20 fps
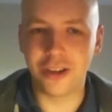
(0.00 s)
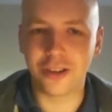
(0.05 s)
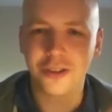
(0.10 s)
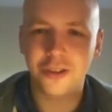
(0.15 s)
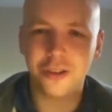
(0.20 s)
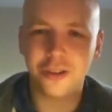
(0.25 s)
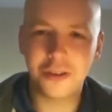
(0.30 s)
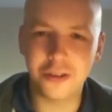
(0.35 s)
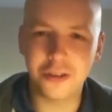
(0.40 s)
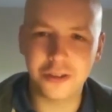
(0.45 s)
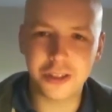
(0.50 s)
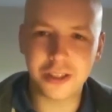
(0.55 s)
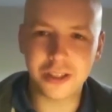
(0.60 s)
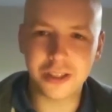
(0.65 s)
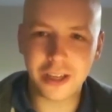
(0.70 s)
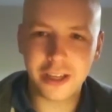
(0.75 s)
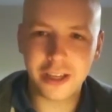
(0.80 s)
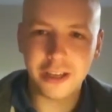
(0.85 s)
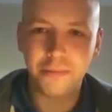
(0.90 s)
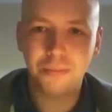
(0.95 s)
So you could
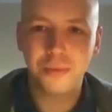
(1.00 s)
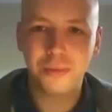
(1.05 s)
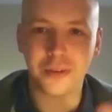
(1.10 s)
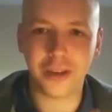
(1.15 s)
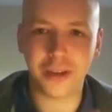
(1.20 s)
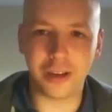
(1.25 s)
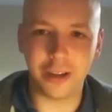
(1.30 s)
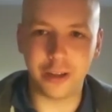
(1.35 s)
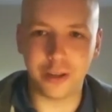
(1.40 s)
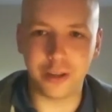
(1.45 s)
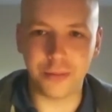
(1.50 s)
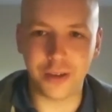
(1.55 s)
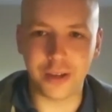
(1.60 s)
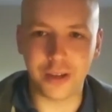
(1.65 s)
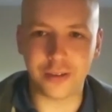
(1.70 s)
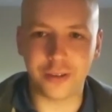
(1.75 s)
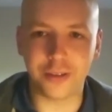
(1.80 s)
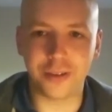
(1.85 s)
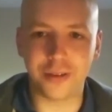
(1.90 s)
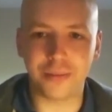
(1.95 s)
sleep a little
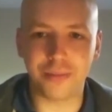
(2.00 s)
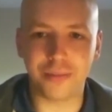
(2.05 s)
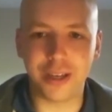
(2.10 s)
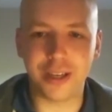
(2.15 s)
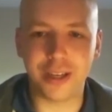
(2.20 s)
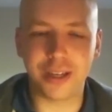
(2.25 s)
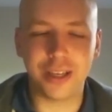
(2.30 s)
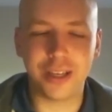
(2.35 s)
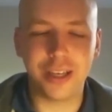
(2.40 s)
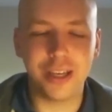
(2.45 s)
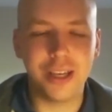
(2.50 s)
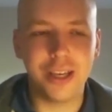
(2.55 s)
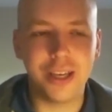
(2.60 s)
bit on the plane.